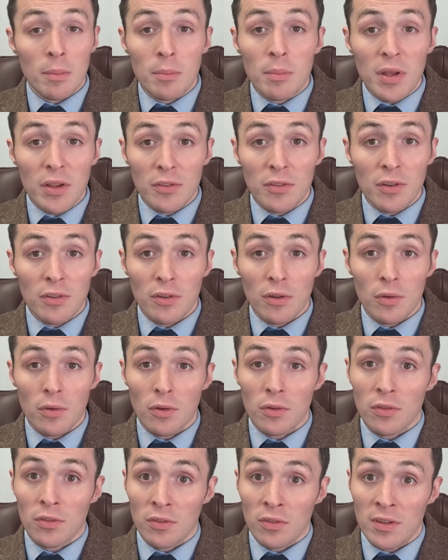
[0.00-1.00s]
business
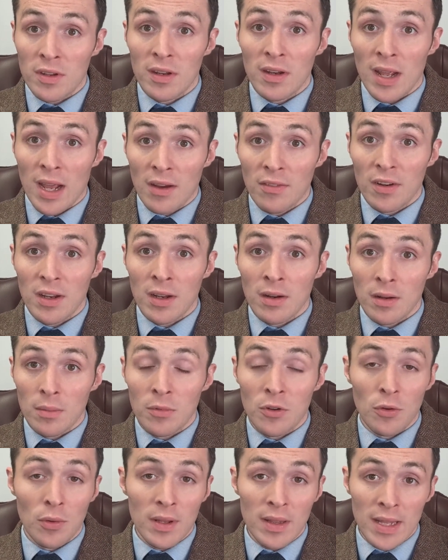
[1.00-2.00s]
owners did have to end
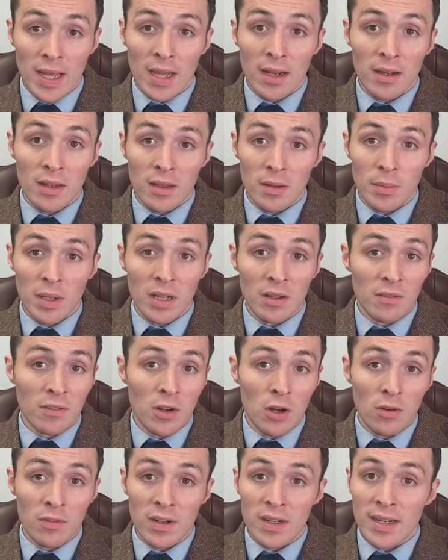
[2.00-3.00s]
up doing that in the middle of
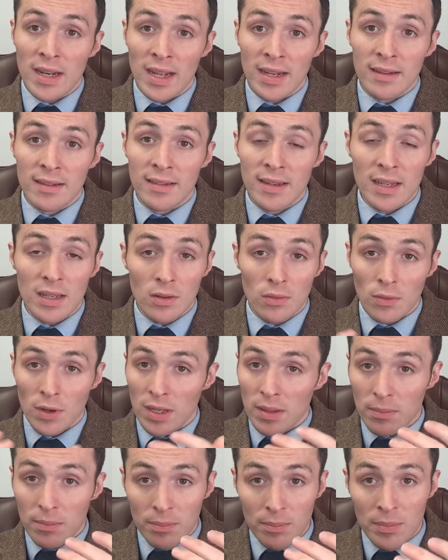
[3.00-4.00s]
COVID-19,
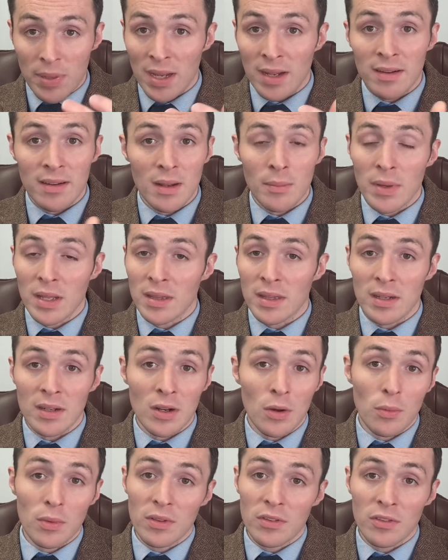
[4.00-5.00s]
right? Pandemic that
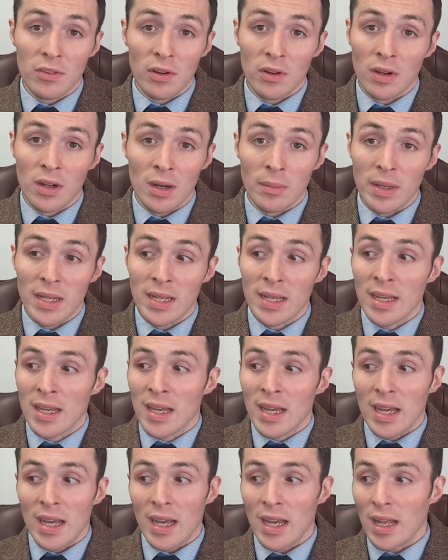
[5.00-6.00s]
no one saw coming,
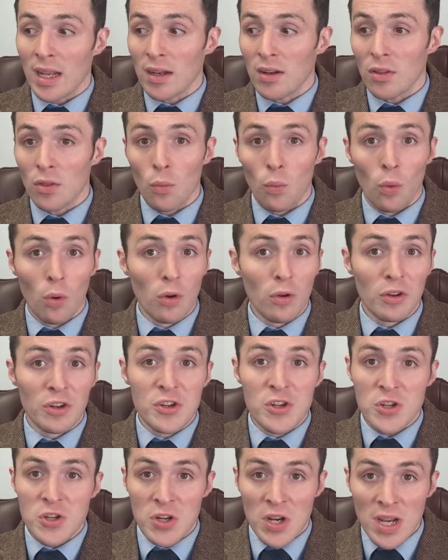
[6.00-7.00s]
and the world
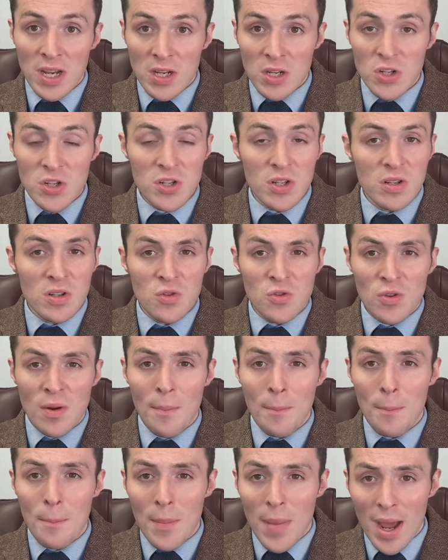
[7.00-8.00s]
changed
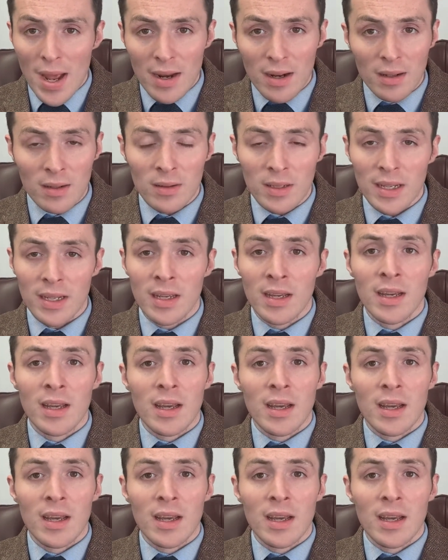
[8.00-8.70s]
dramatically.